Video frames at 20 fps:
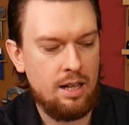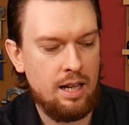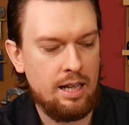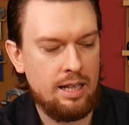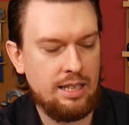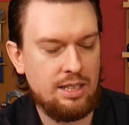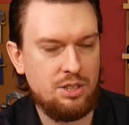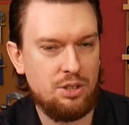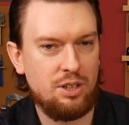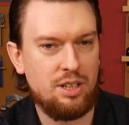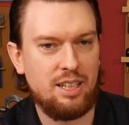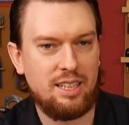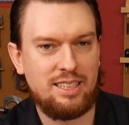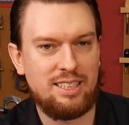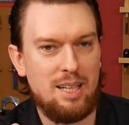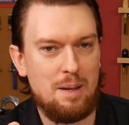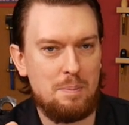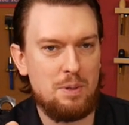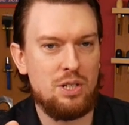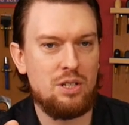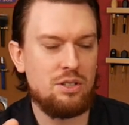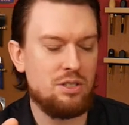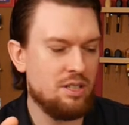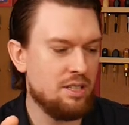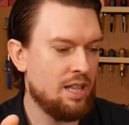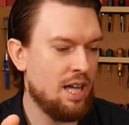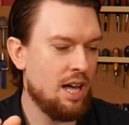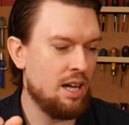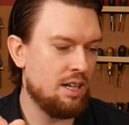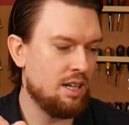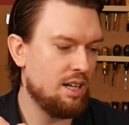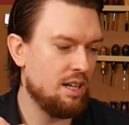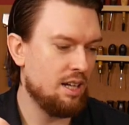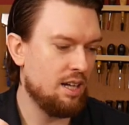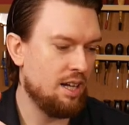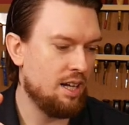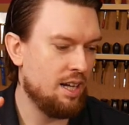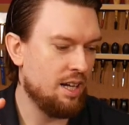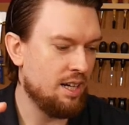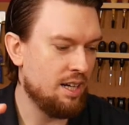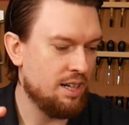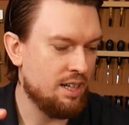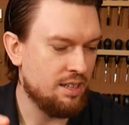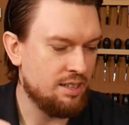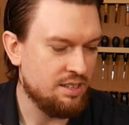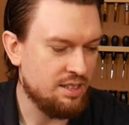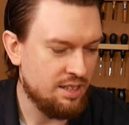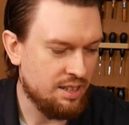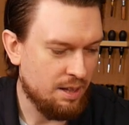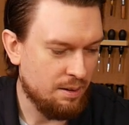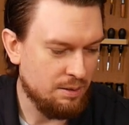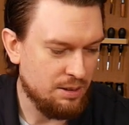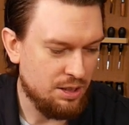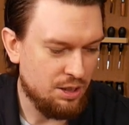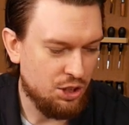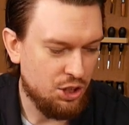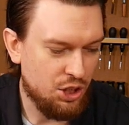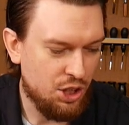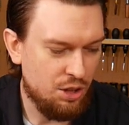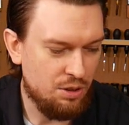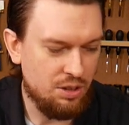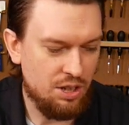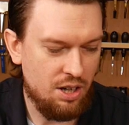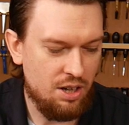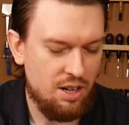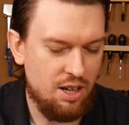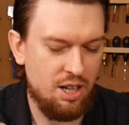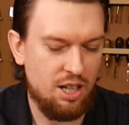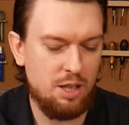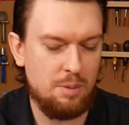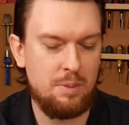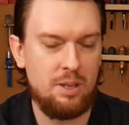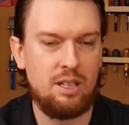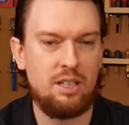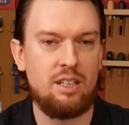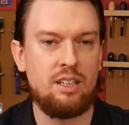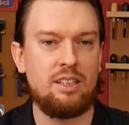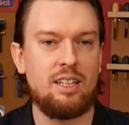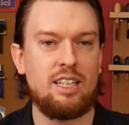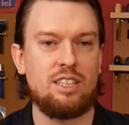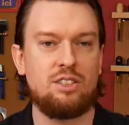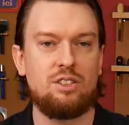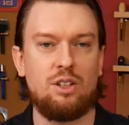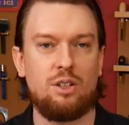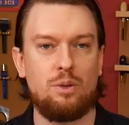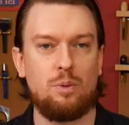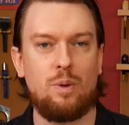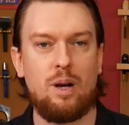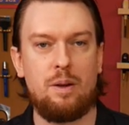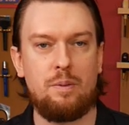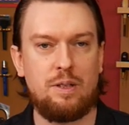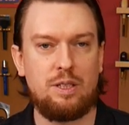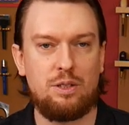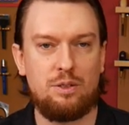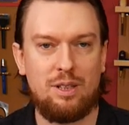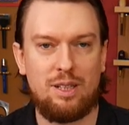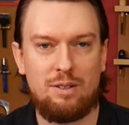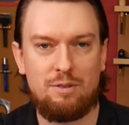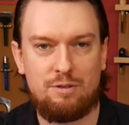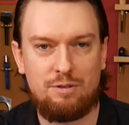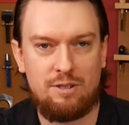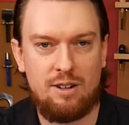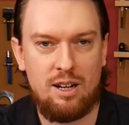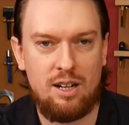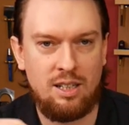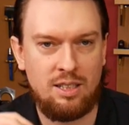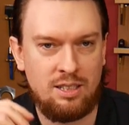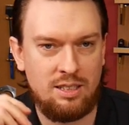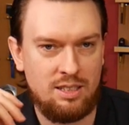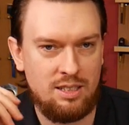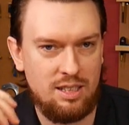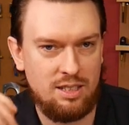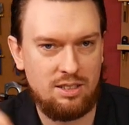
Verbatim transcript: And he took exception to that. And there was this huge argument that's not the way we do it in France.